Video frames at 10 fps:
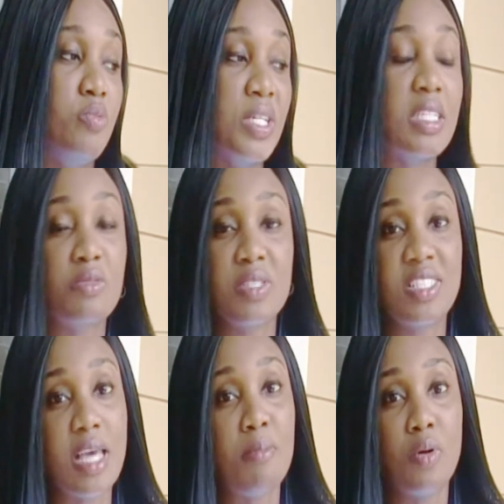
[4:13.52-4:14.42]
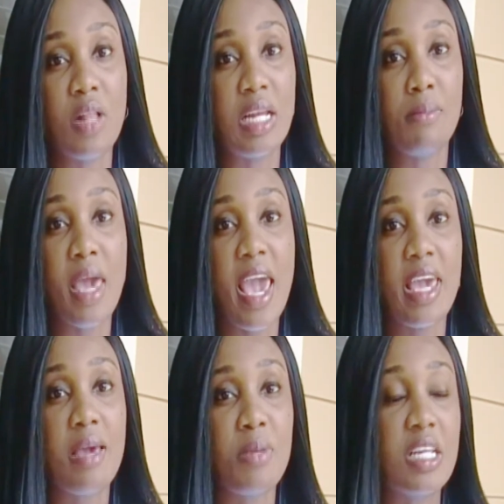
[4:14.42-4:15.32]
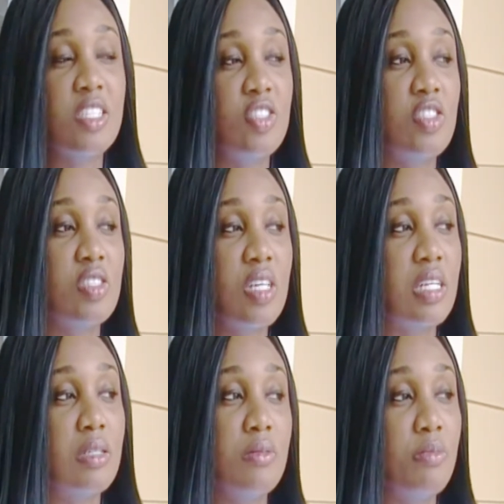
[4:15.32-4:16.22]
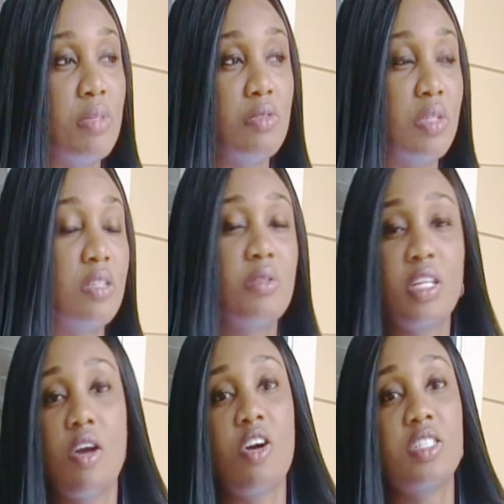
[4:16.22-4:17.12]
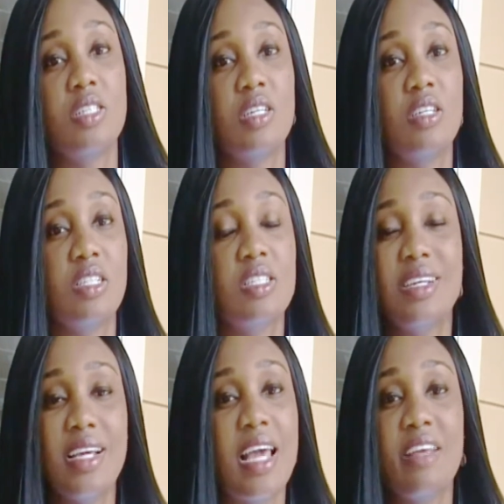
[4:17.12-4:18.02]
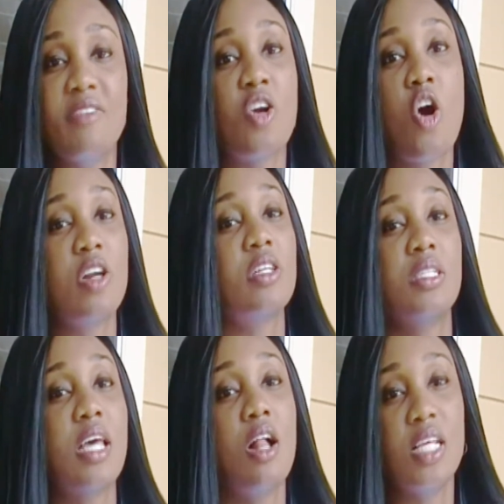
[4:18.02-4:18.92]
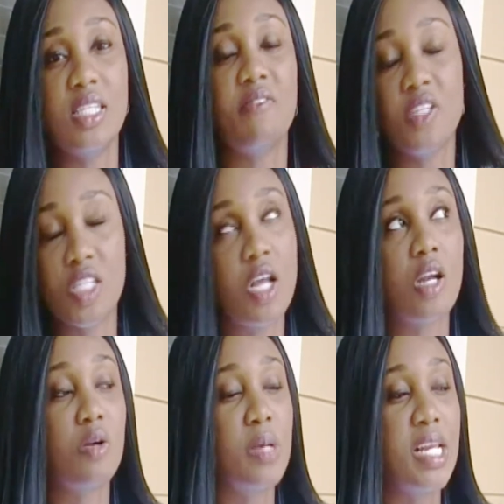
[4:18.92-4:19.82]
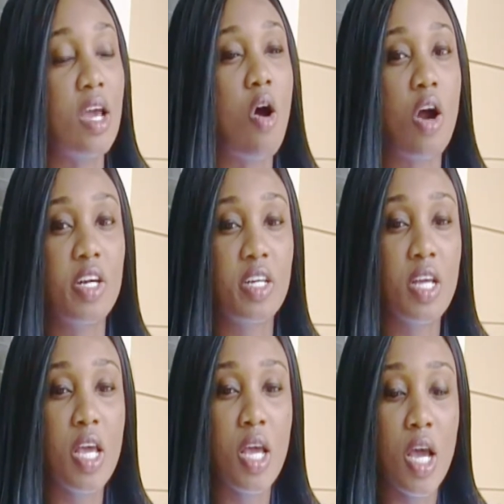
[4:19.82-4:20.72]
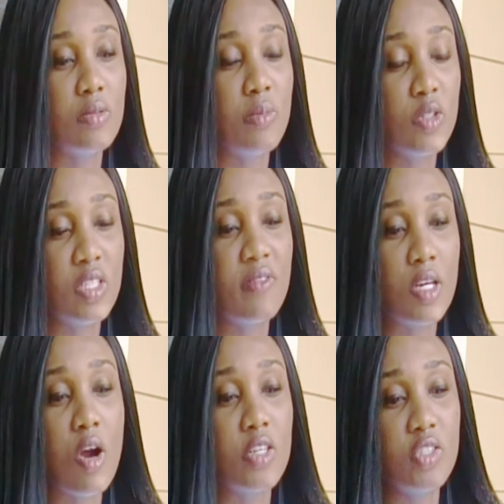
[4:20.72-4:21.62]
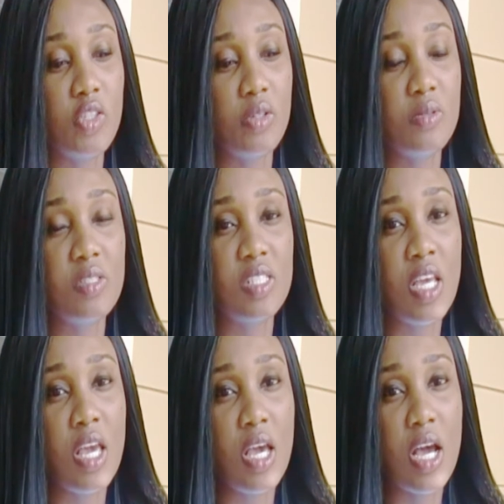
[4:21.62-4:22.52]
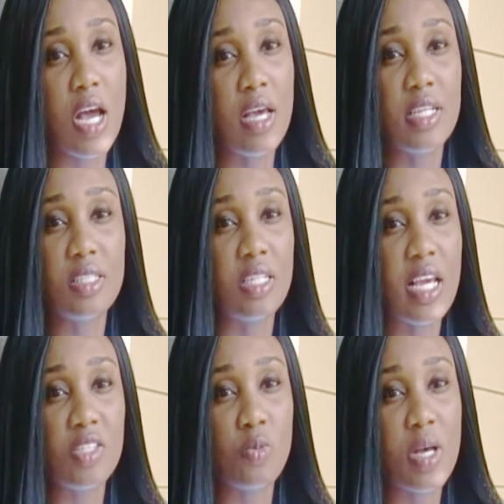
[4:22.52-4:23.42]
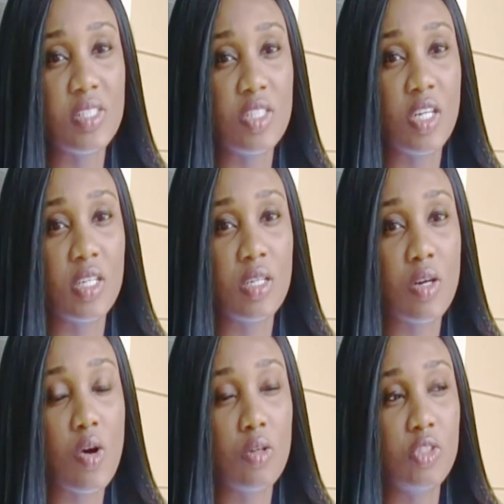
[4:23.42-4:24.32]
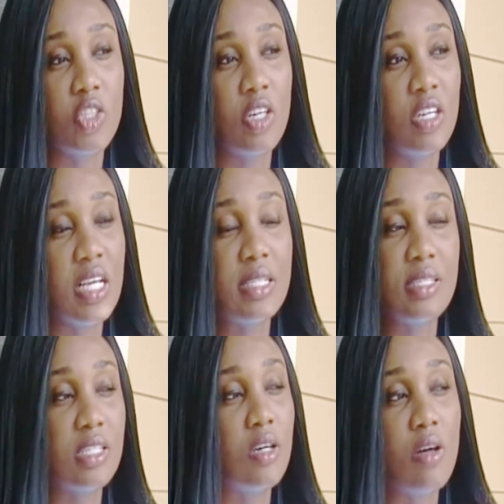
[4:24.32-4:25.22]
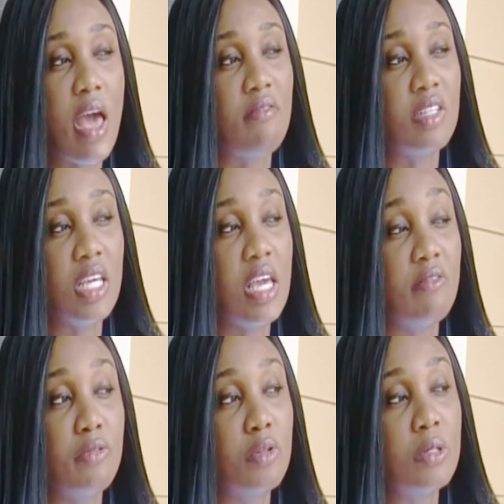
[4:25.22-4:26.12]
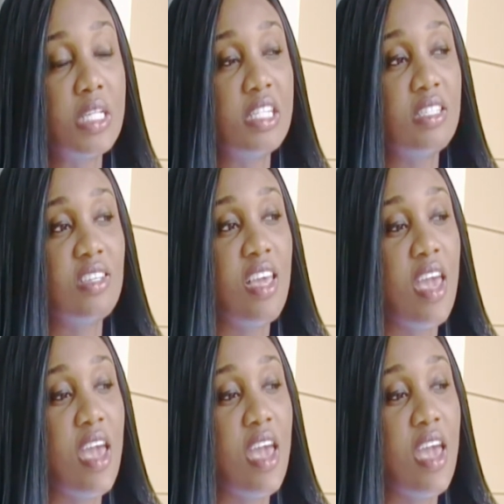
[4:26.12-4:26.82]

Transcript: really resemble anime. I mean, it's just gonna be really, really hard to, it's gonna get even harder to tell us if it's not already hard. Most of the cartoons in today's Western culture is still heavily influenced